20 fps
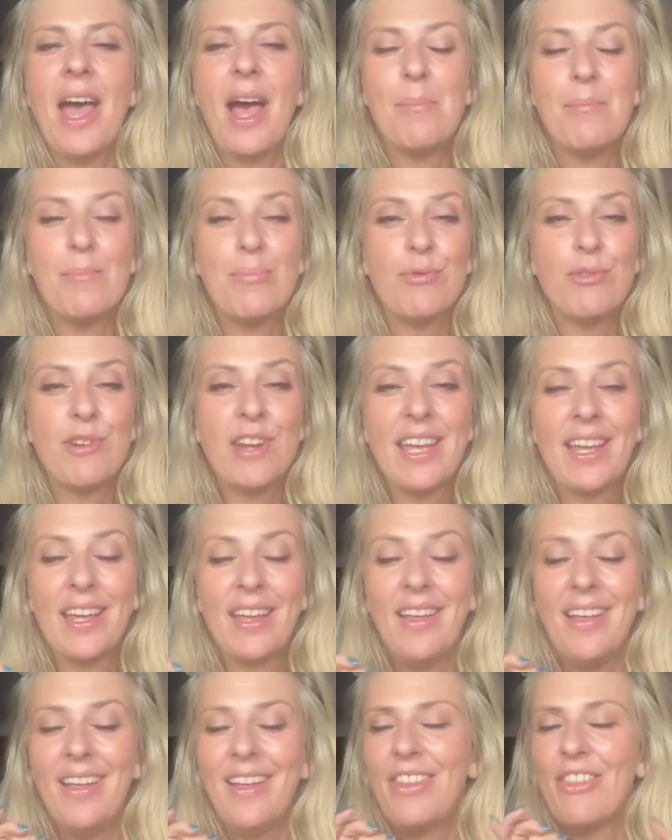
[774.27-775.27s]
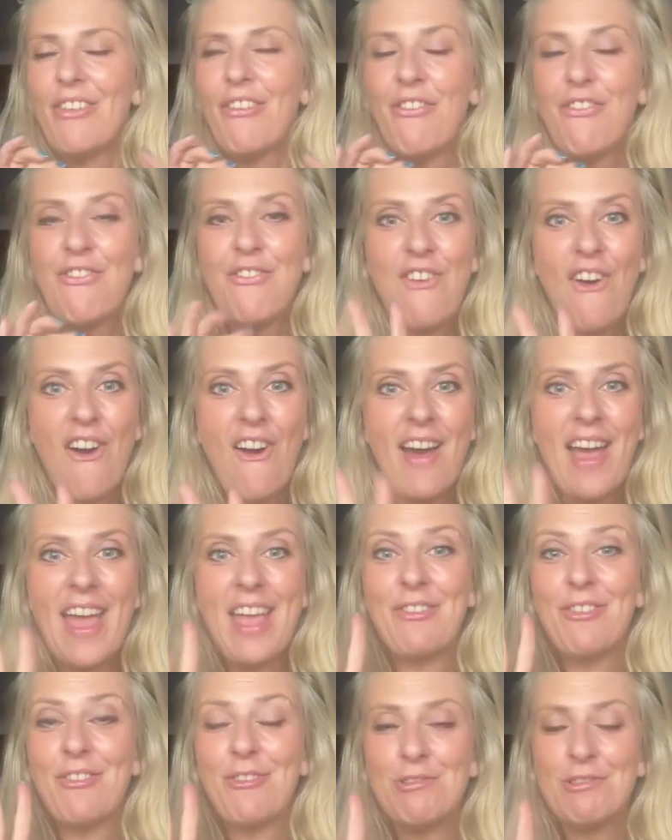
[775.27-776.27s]
and bring the
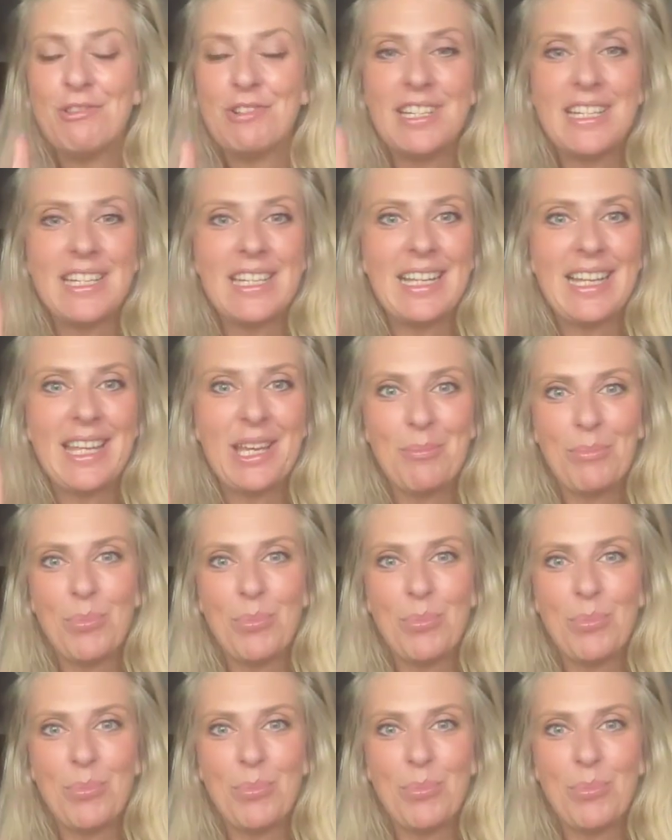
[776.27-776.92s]
5 really